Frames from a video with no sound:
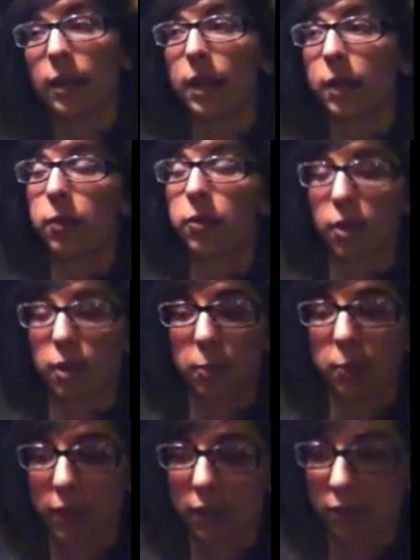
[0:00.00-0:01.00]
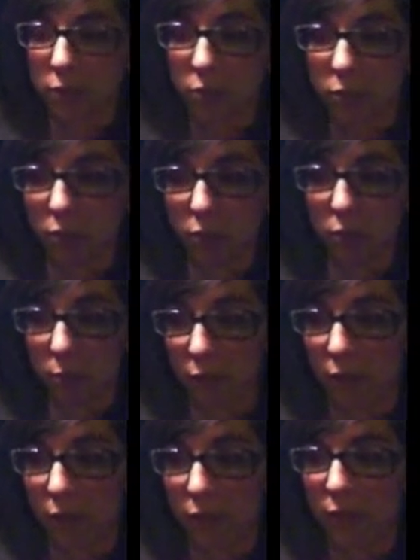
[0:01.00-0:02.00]
and we started peeling the stencil
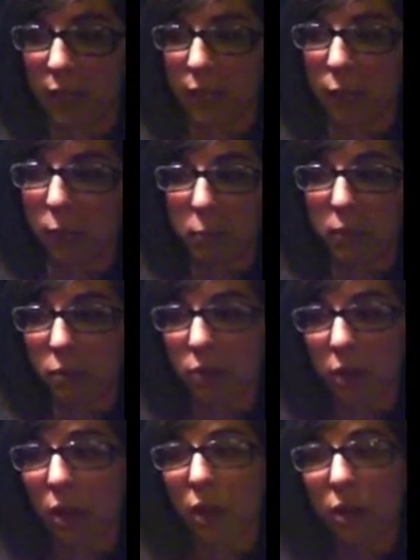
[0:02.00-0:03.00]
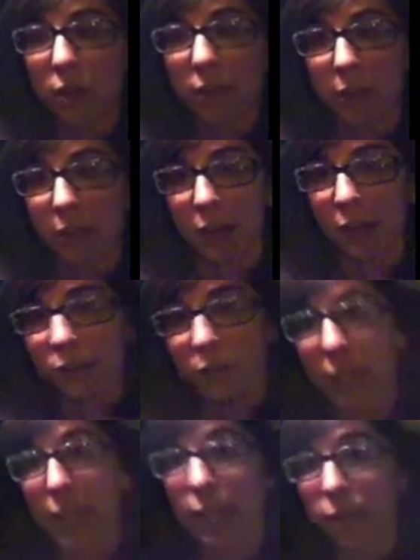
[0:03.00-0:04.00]
off. And we peeled all of it off.
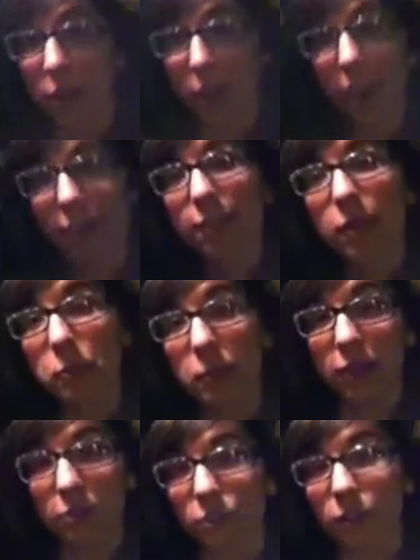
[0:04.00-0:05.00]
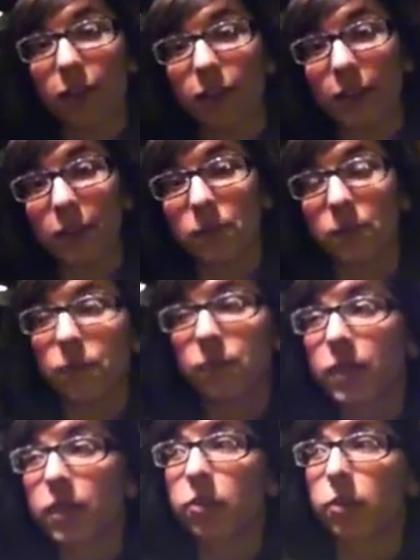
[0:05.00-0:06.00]
And you're gonna see a picture of it.
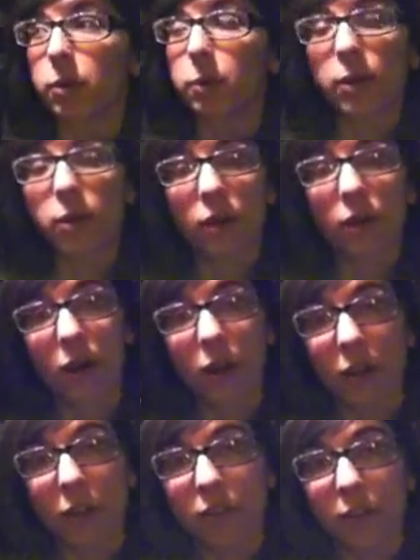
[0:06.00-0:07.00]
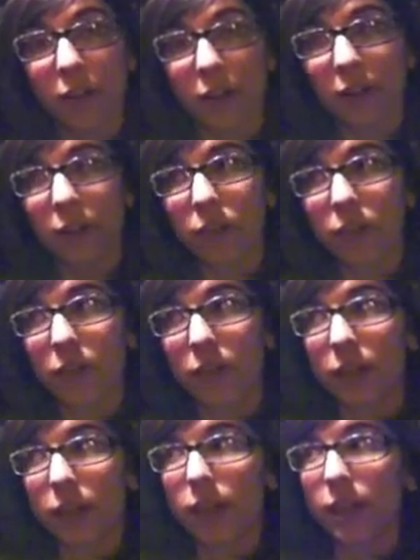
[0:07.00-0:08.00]
So we peeled all of it off.
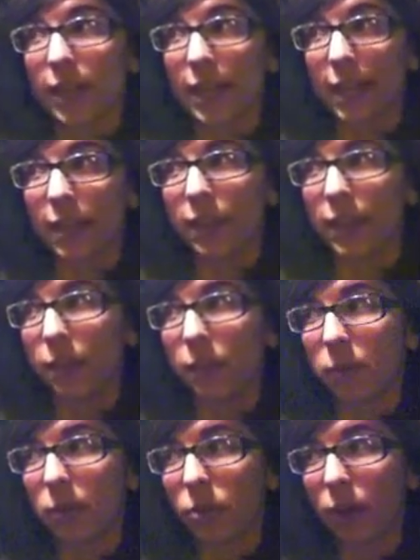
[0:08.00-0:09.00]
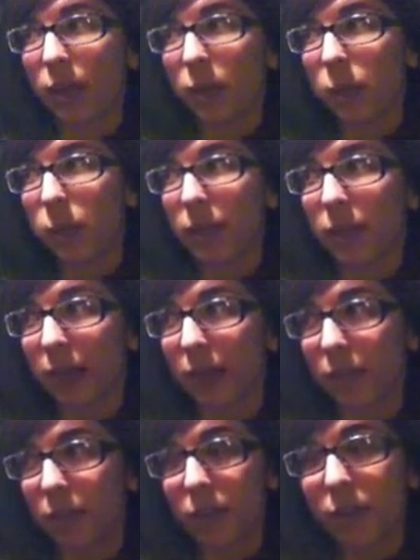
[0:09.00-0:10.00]
And then we tried to peel out
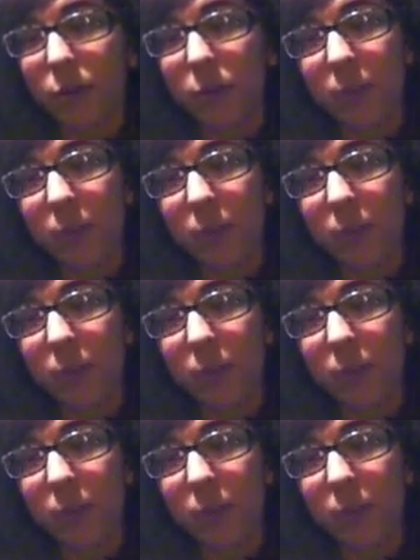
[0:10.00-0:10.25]
these little